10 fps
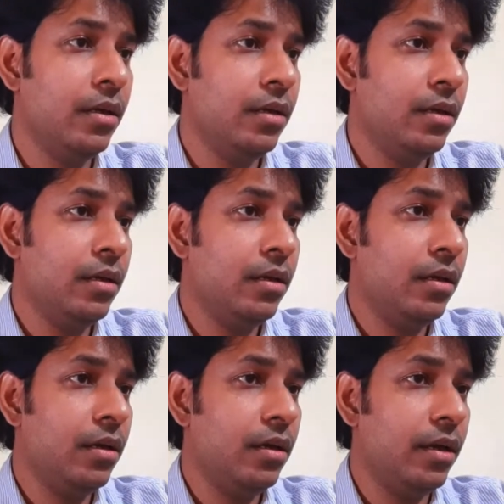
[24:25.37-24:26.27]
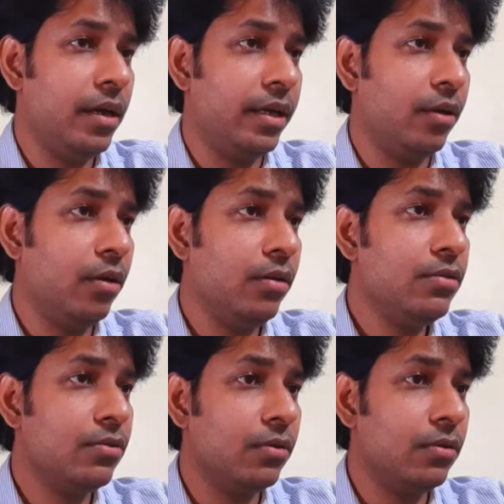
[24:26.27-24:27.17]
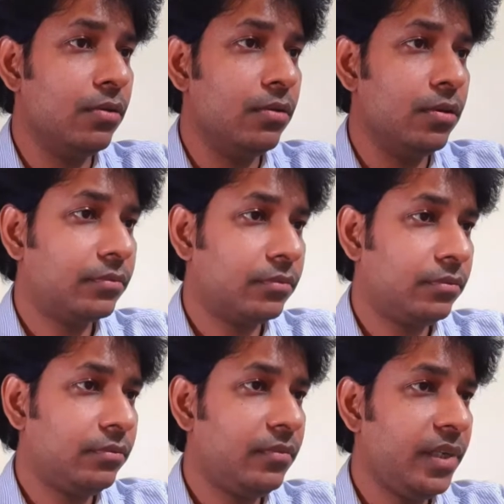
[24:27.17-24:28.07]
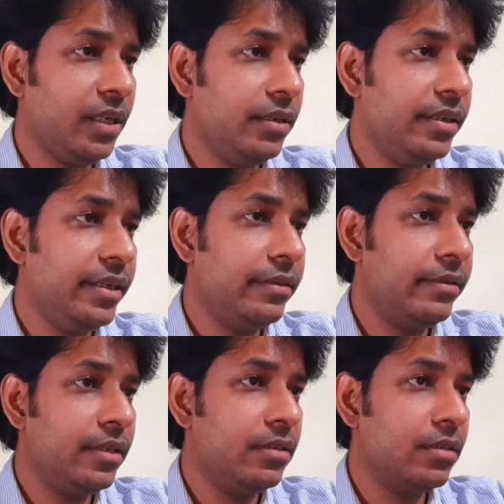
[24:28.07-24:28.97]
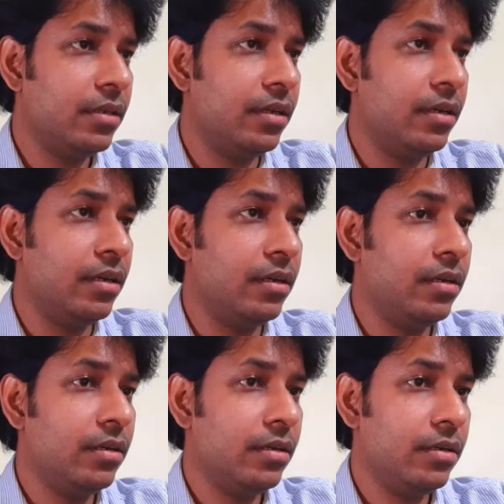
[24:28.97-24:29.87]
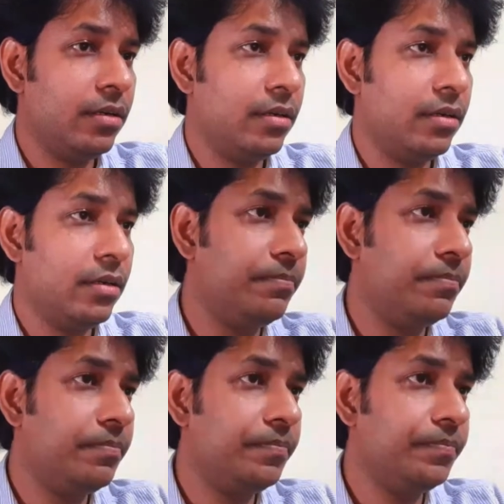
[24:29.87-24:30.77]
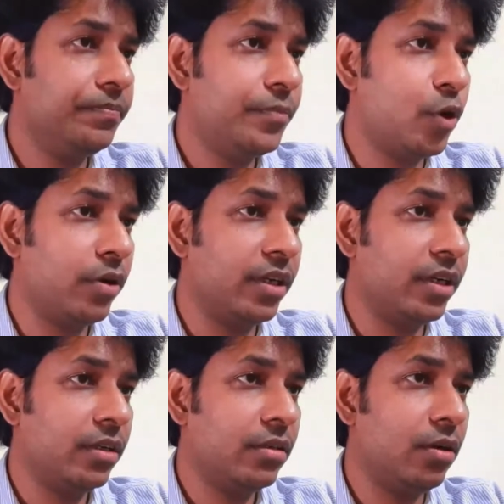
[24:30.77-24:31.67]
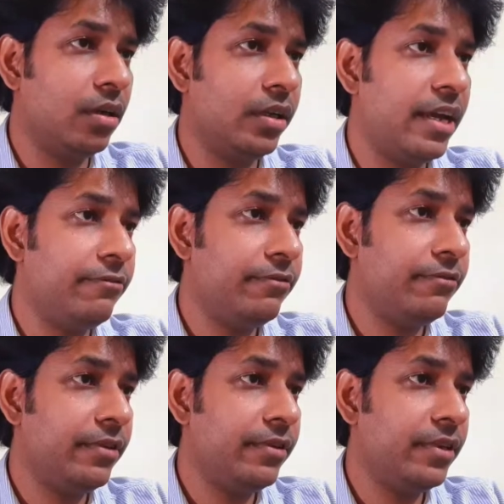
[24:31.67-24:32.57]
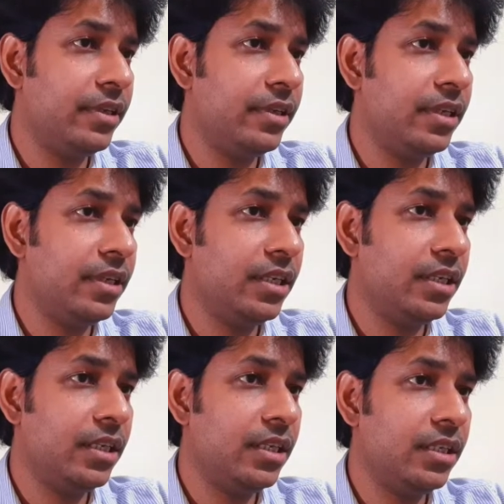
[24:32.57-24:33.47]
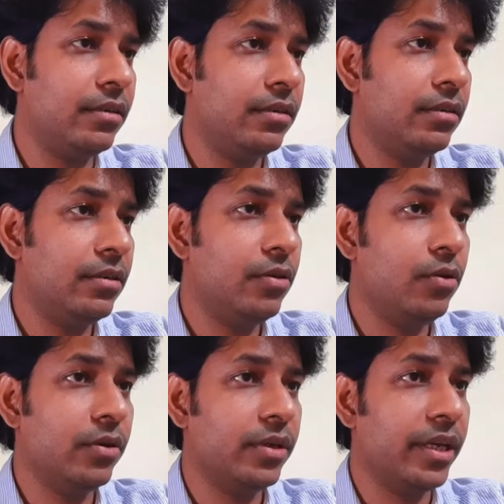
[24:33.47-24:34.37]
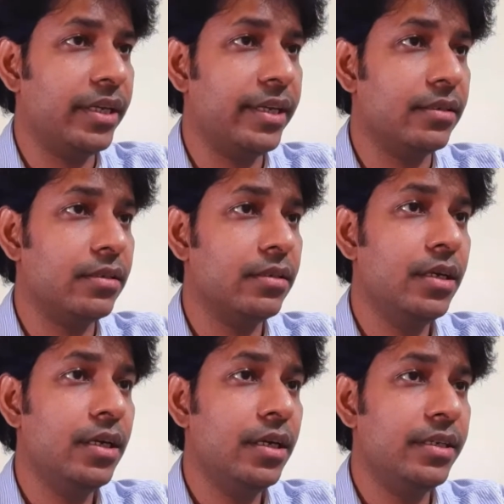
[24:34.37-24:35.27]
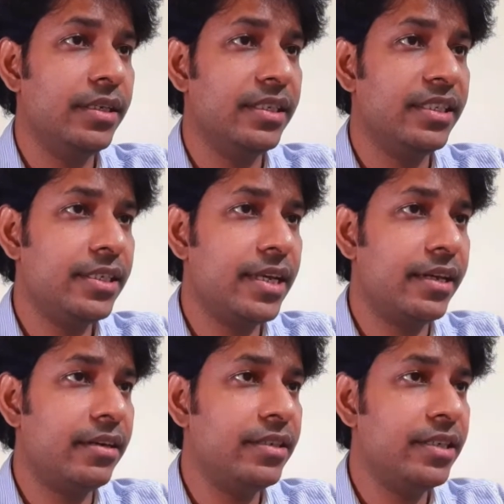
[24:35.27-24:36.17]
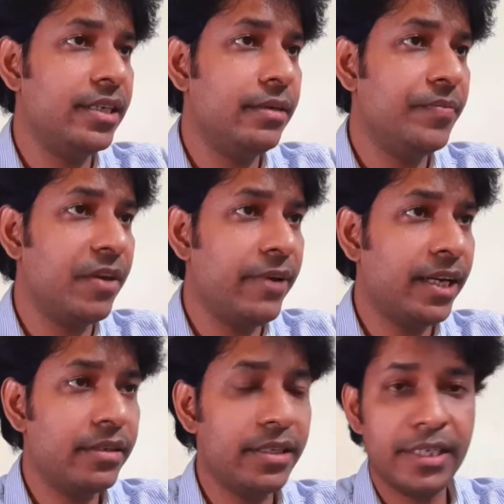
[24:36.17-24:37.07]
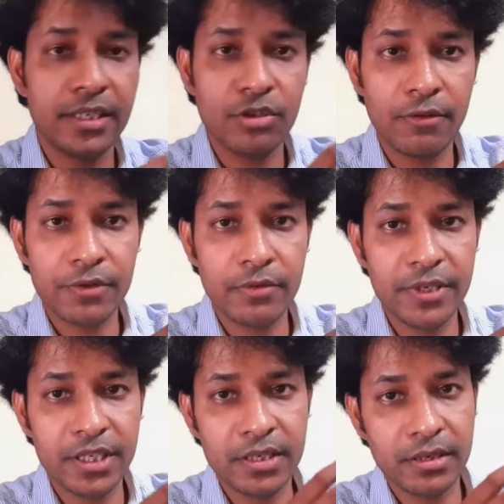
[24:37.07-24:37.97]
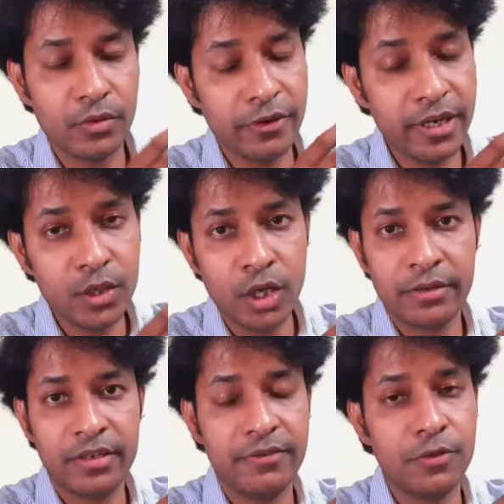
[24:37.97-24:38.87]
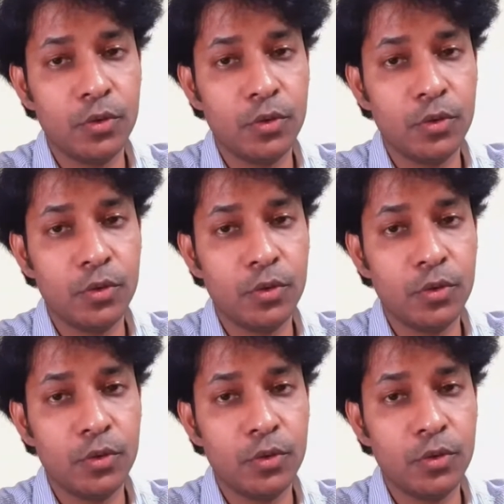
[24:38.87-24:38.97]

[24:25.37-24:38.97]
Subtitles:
And also there is the other product called Affinity Designer. Okay, yes, this Affinity Designer is a vector editing software, which is a very good alternative to